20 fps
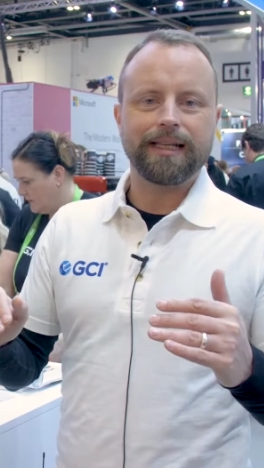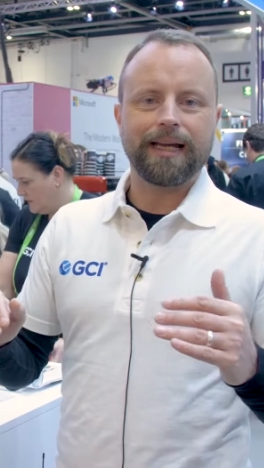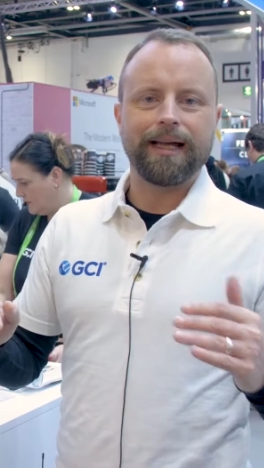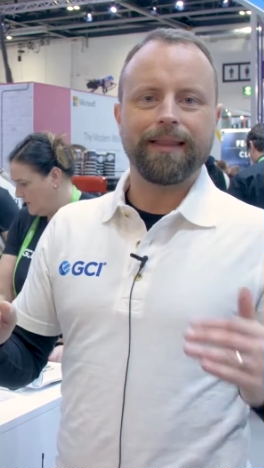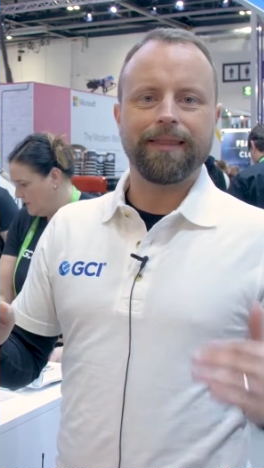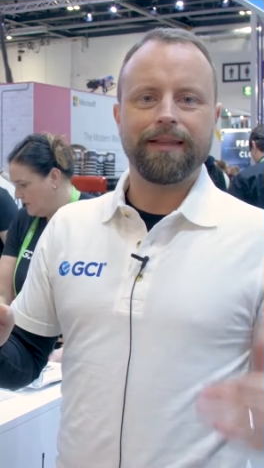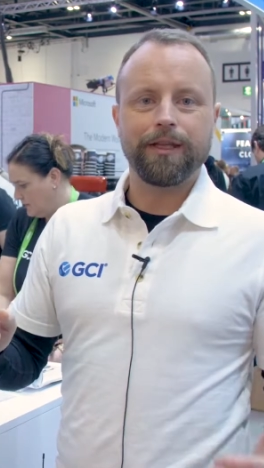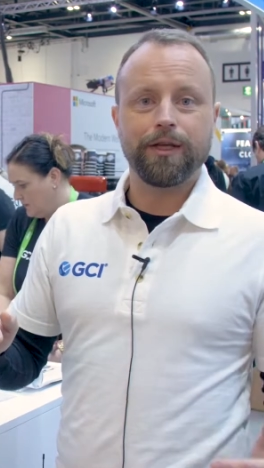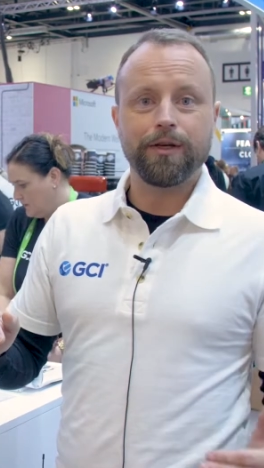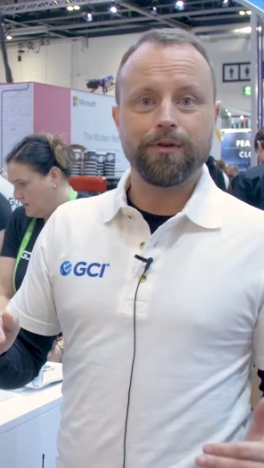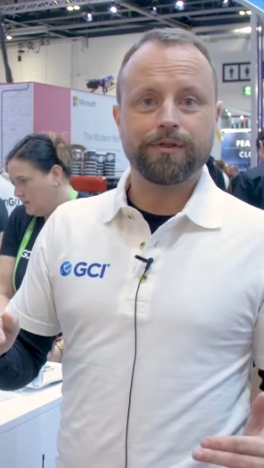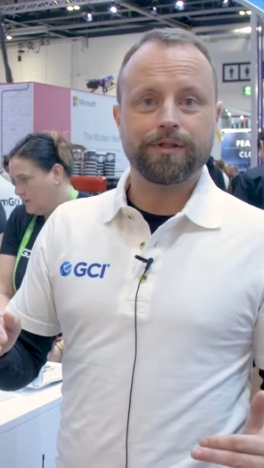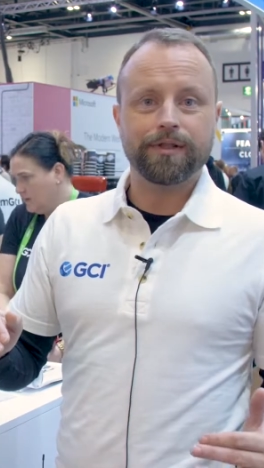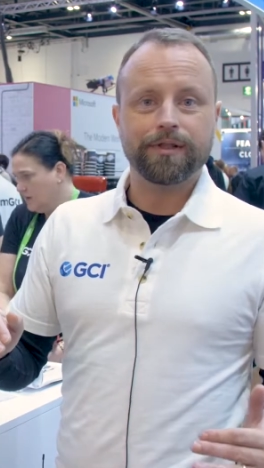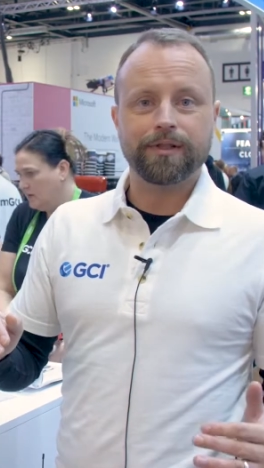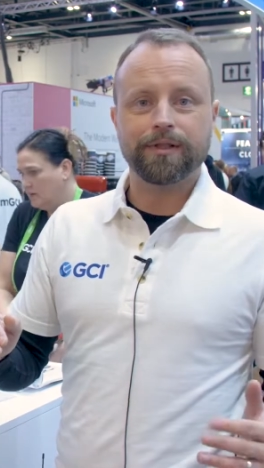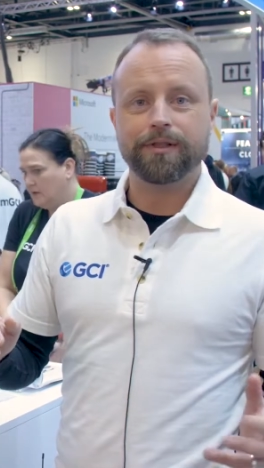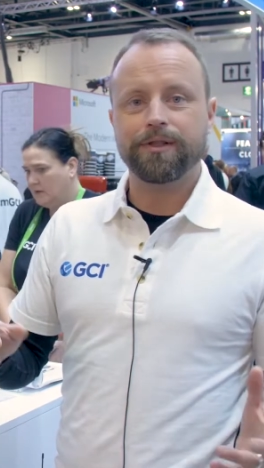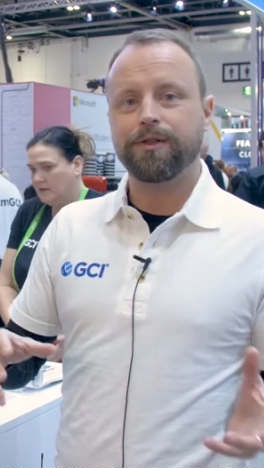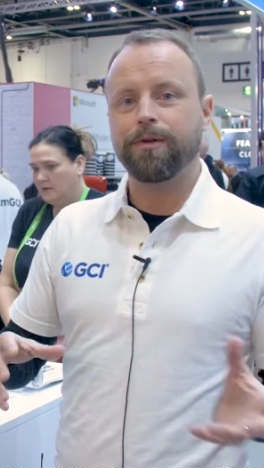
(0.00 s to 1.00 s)
and the
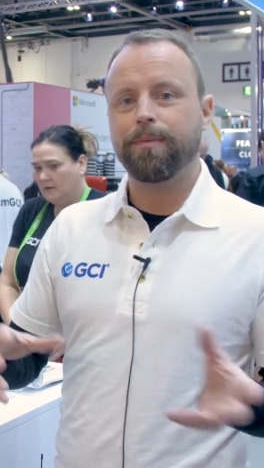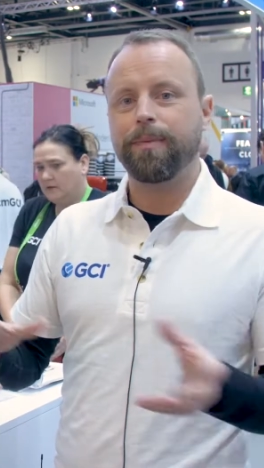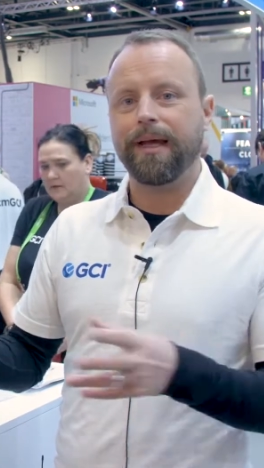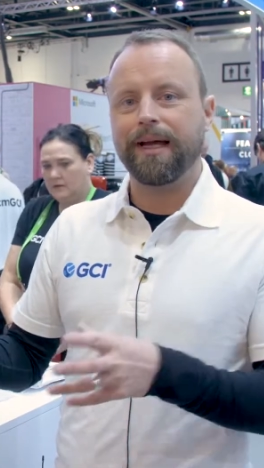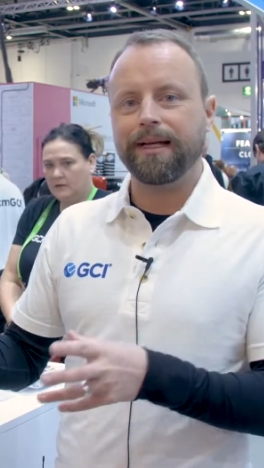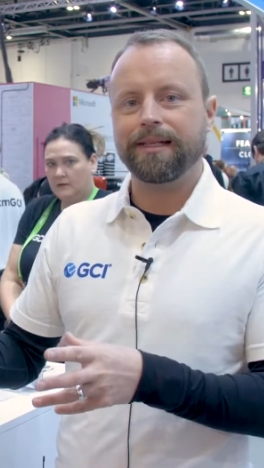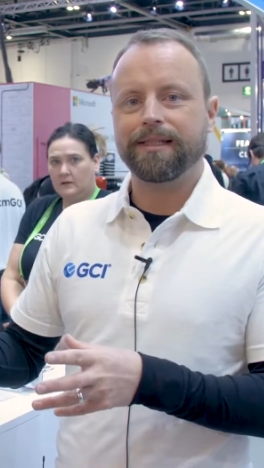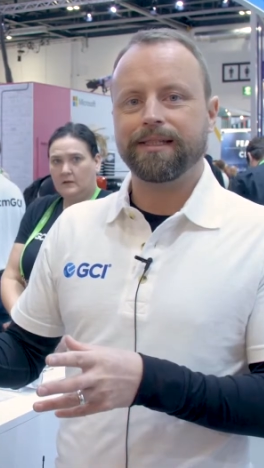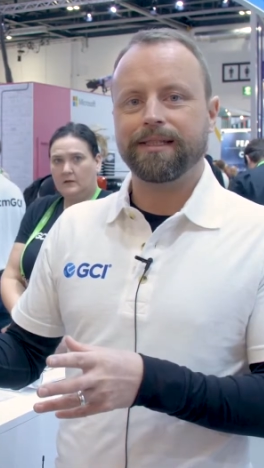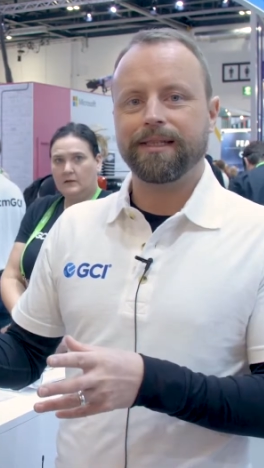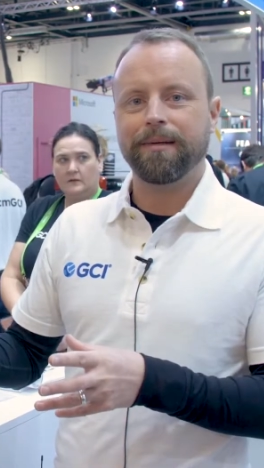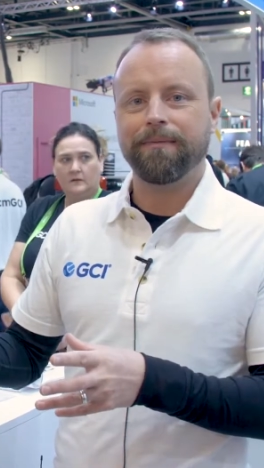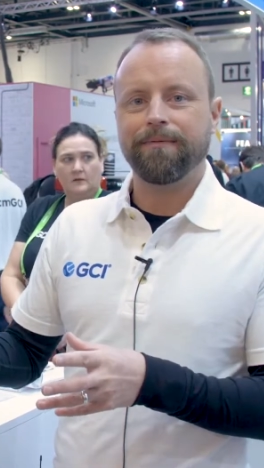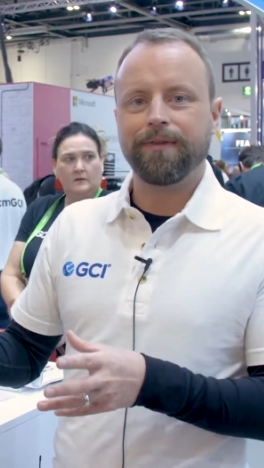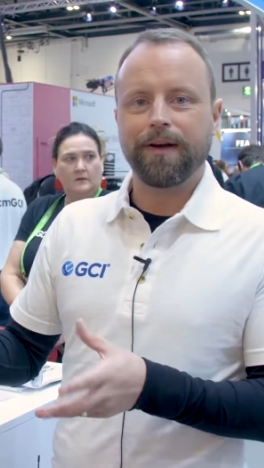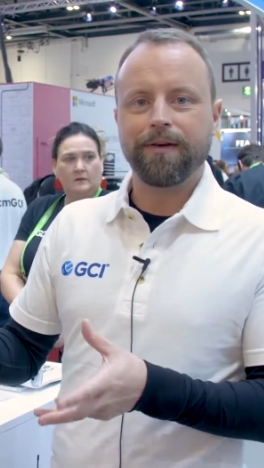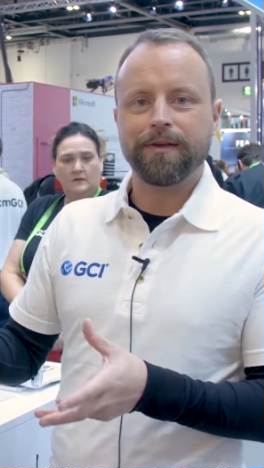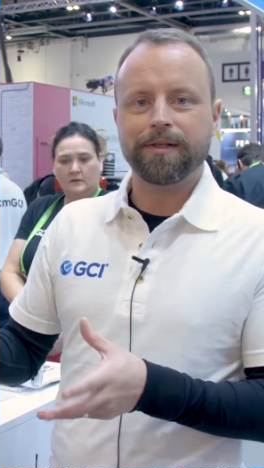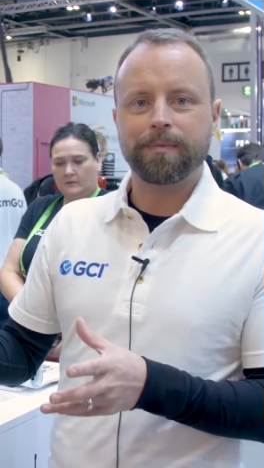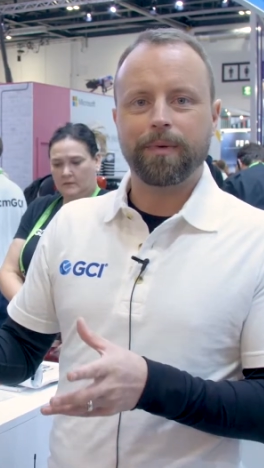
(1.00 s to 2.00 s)
users that should be accessing
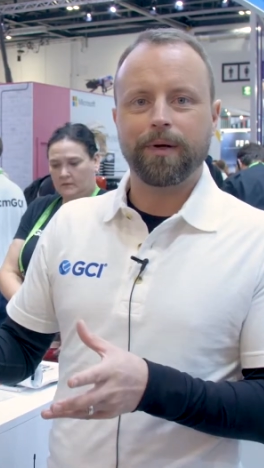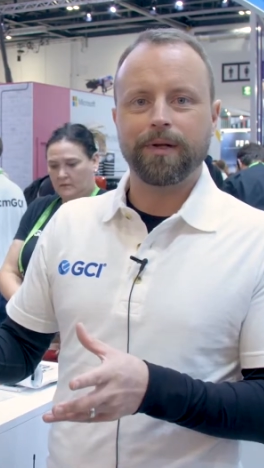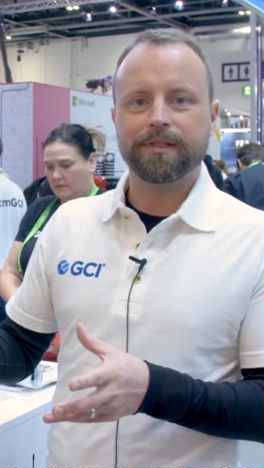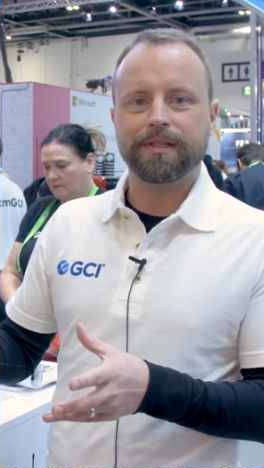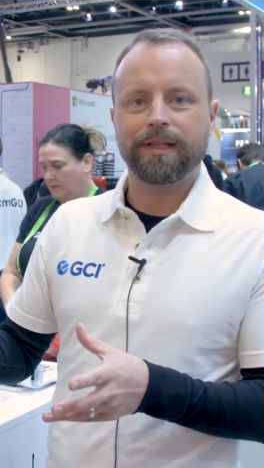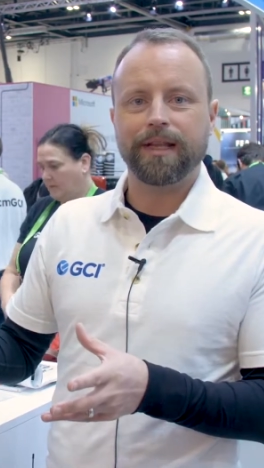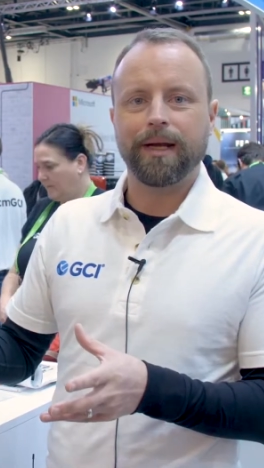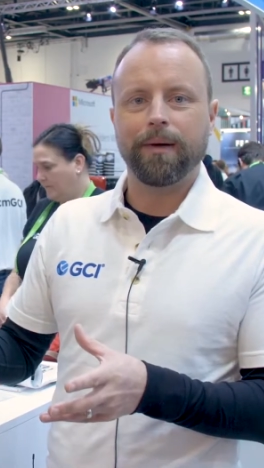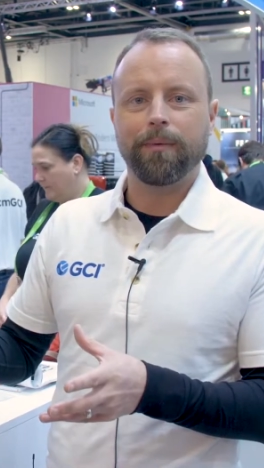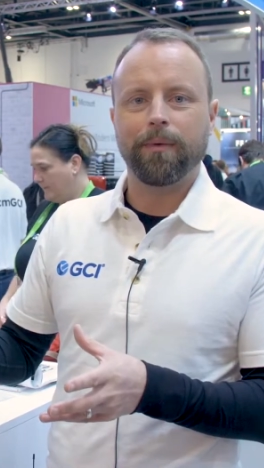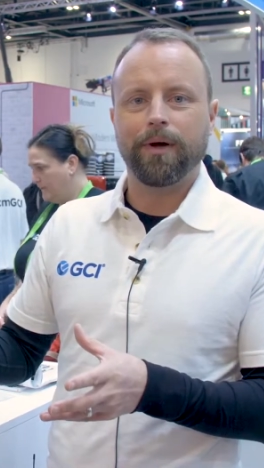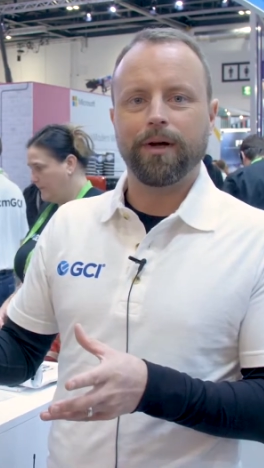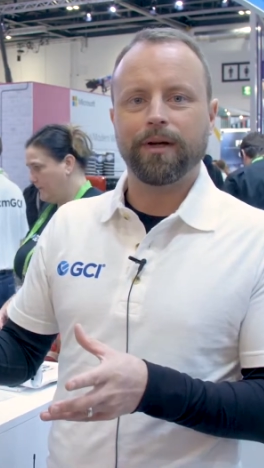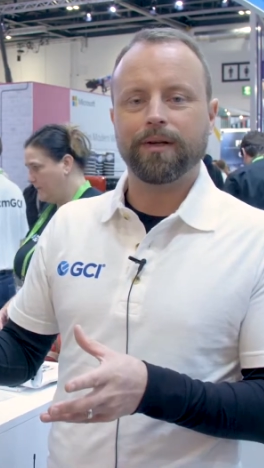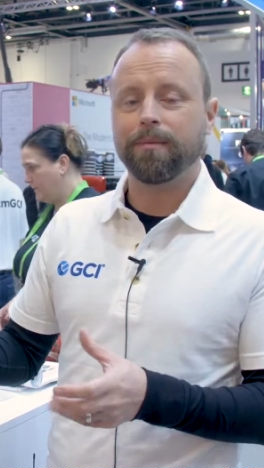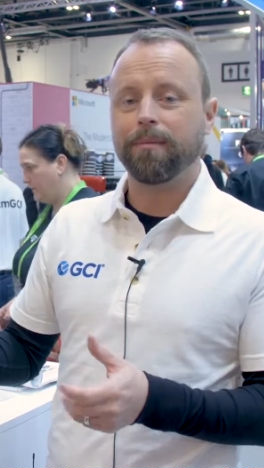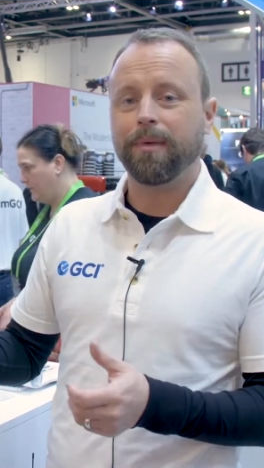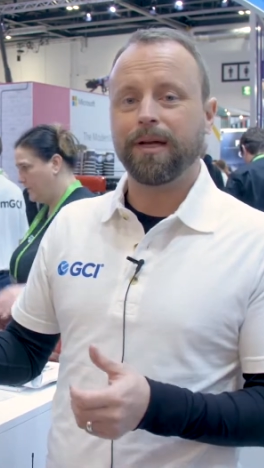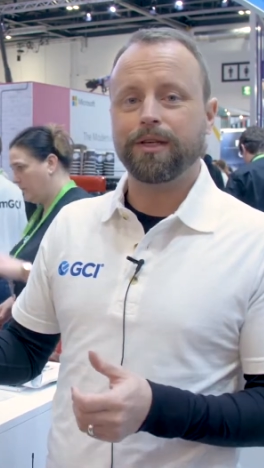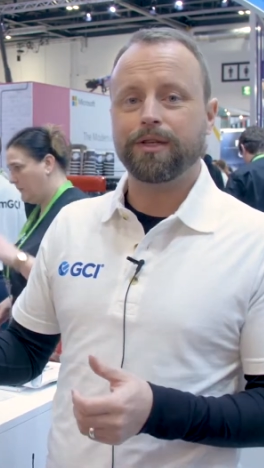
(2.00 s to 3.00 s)
various parts of the network,
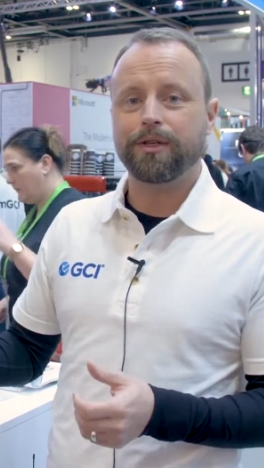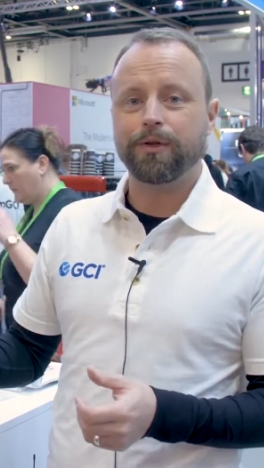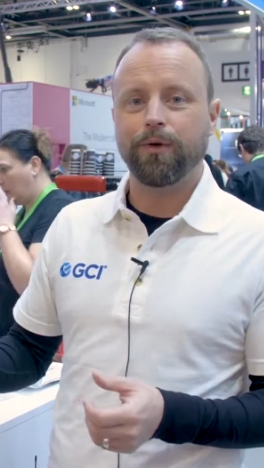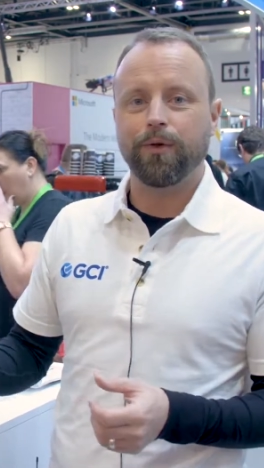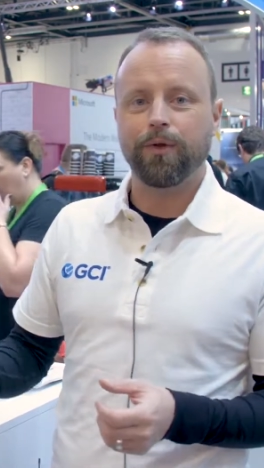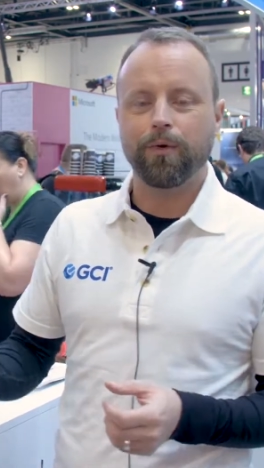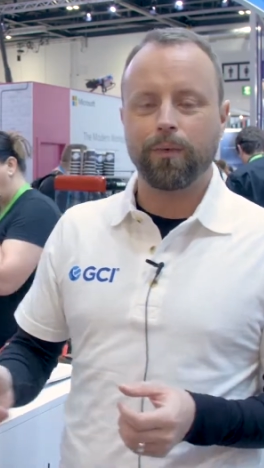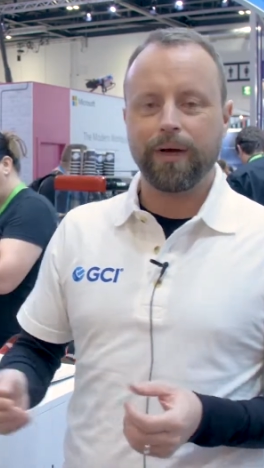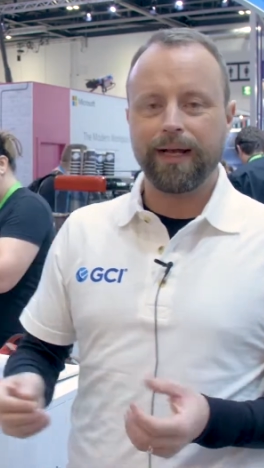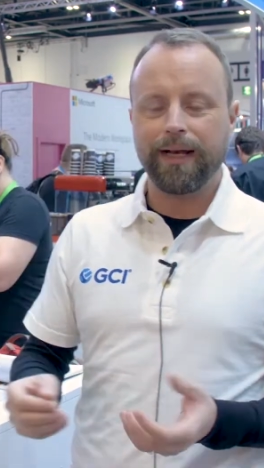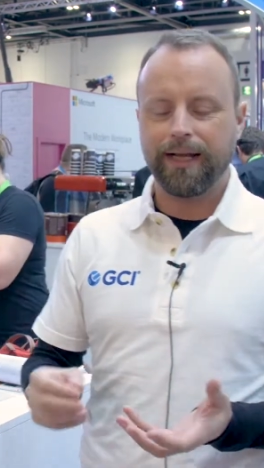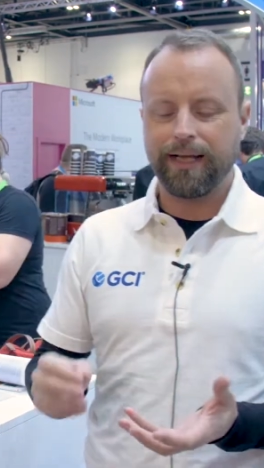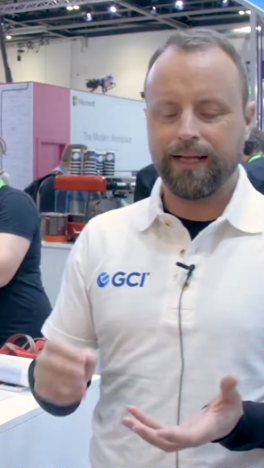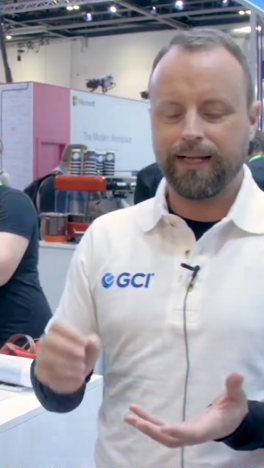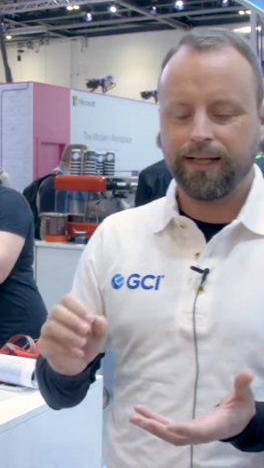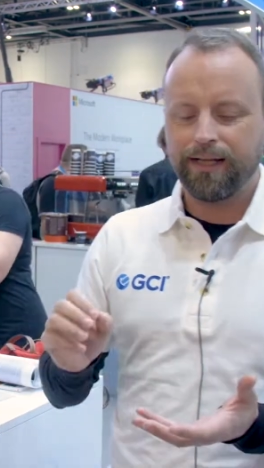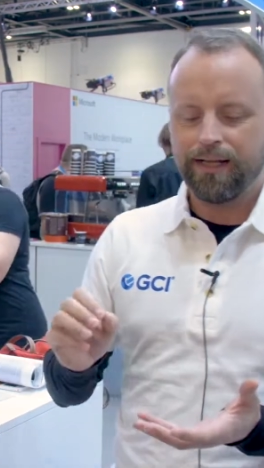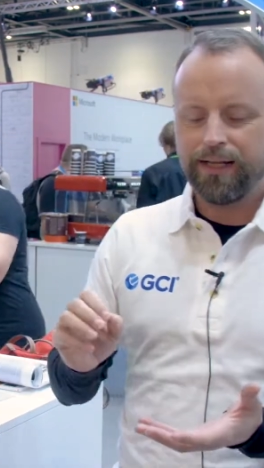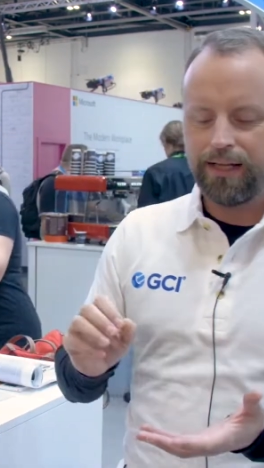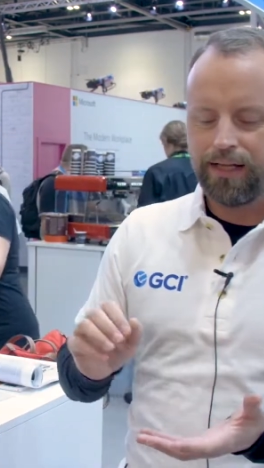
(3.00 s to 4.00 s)
and make sure that when a